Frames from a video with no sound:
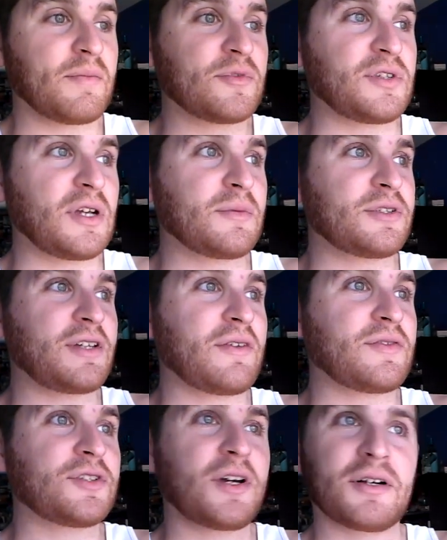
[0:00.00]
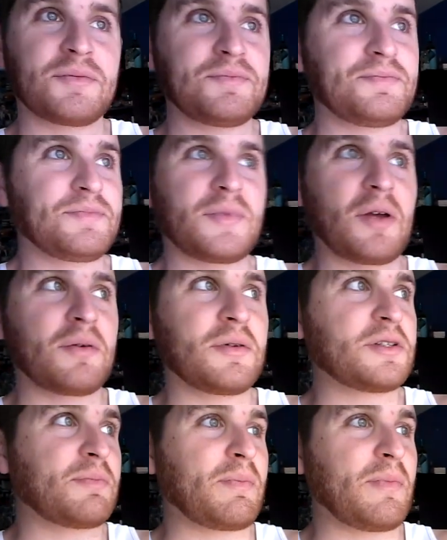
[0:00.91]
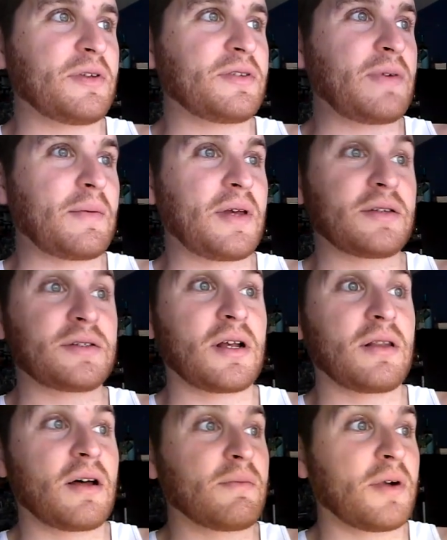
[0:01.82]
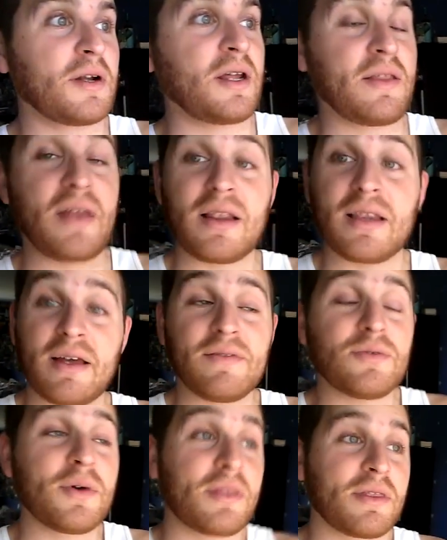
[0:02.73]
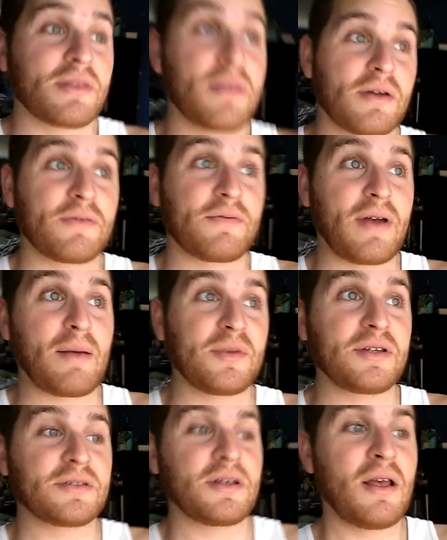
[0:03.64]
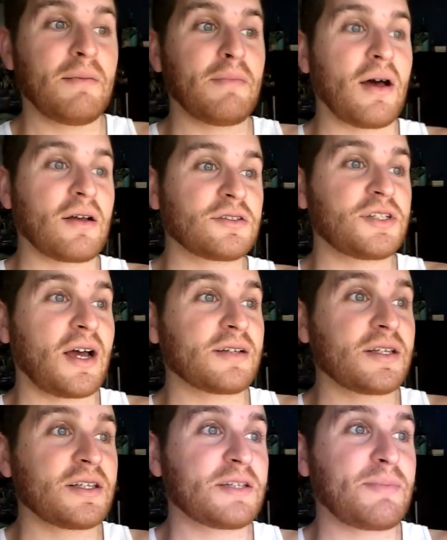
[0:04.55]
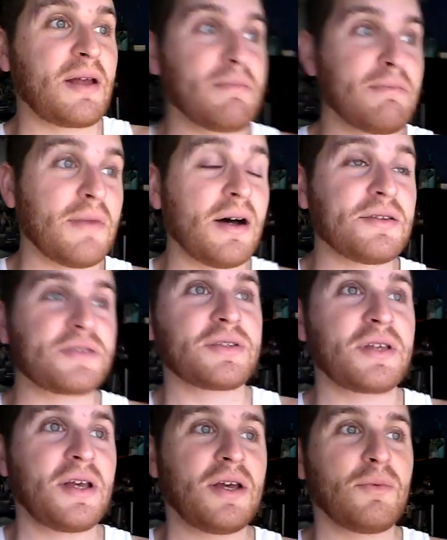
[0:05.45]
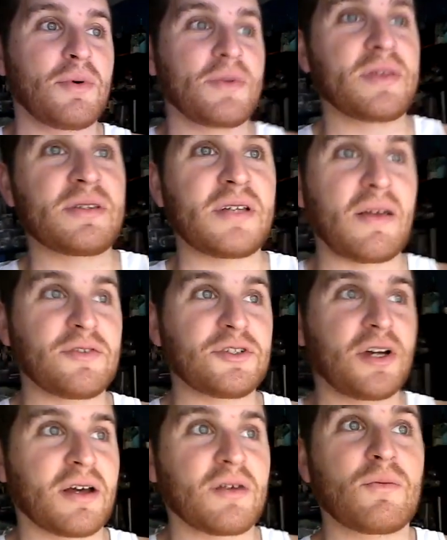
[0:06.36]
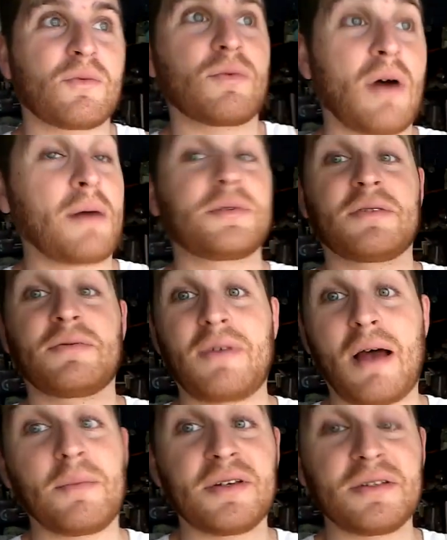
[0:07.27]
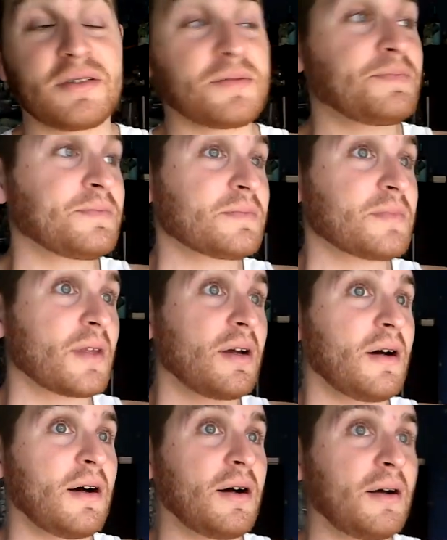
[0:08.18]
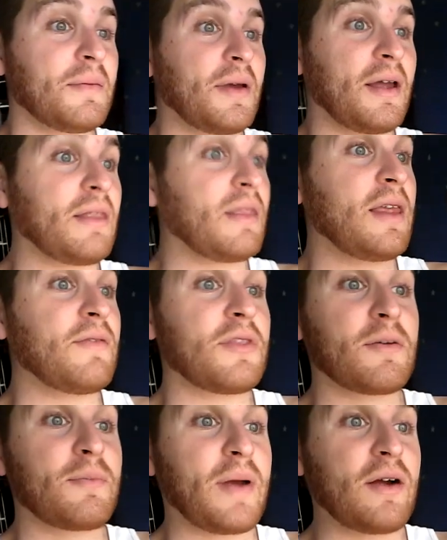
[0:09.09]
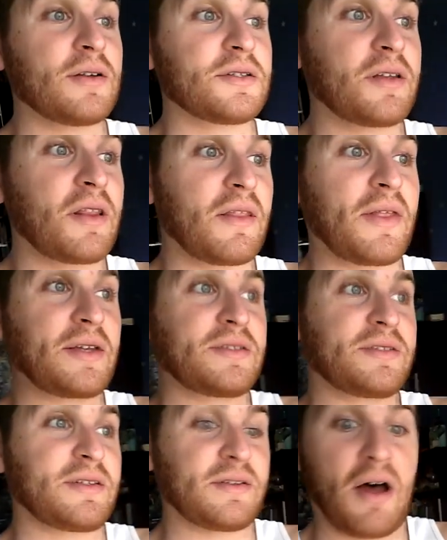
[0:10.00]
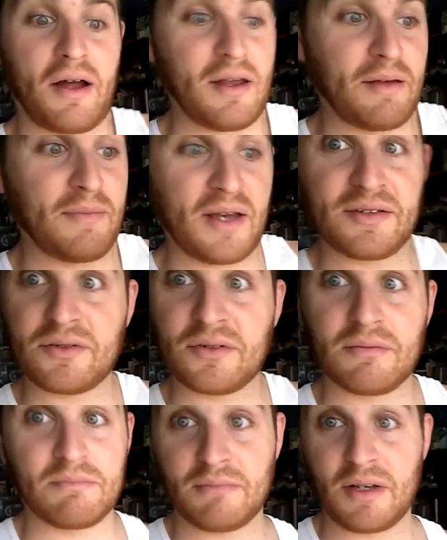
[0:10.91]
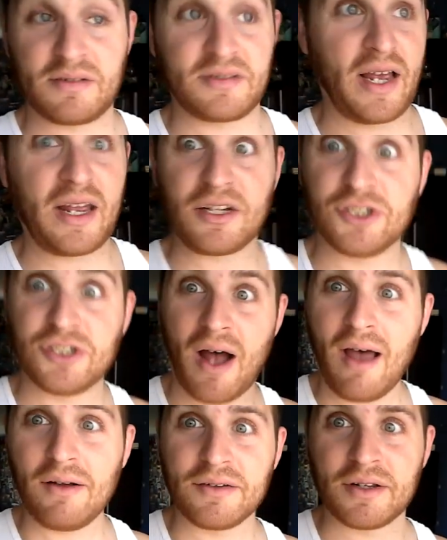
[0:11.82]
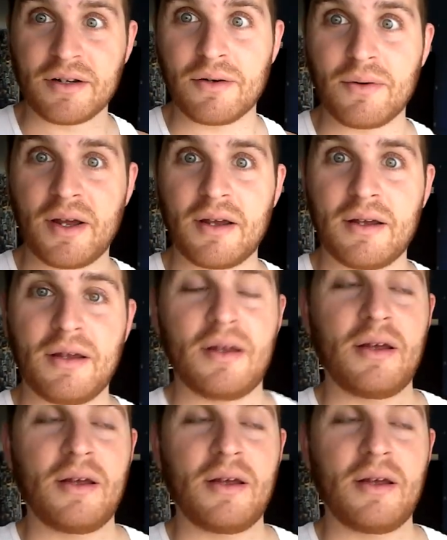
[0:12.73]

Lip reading: James Safechuck, his family has a lot of money, and they lived with their families. Michael Jackson spent months with the Safechuck and Robson families, and even their parents said that they saw him as a second child in a way.